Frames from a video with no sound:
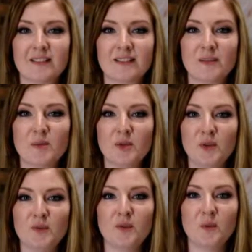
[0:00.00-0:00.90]
the
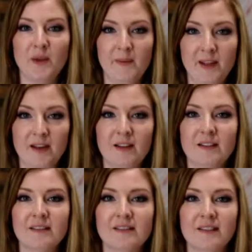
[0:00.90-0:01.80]
beautiful women
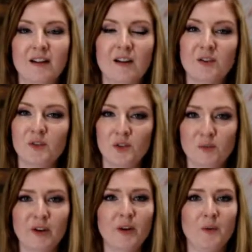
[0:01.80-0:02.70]
on YouTube
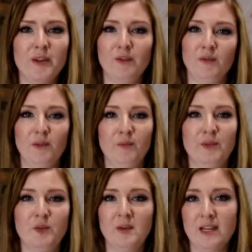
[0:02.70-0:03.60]
are going through
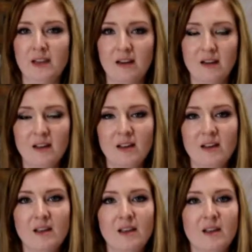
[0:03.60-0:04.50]
between
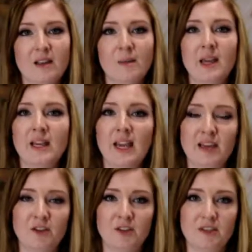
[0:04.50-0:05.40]
the
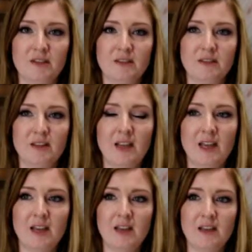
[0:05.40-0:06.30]
medications
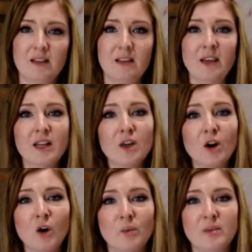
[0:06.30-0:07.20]
and the getting your
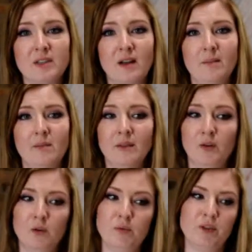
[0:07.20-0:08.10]
hopes up and the
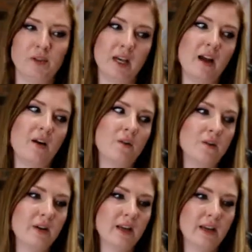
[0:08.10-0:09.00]
hopes are
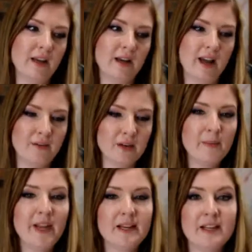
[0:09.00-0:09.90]
down and having a
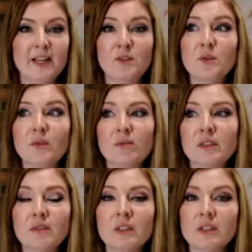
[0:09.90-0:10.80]
bad day to a
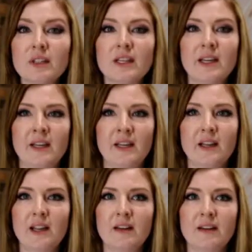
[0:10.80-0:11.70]
really, really good day,
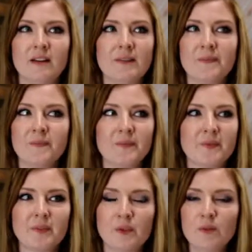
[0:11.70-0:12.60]
and
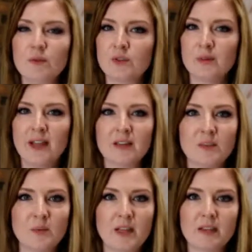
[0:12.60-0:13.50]
those dramatic
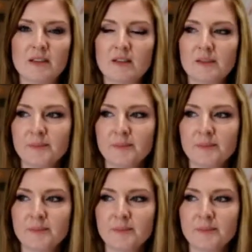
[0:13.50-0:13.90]
swings.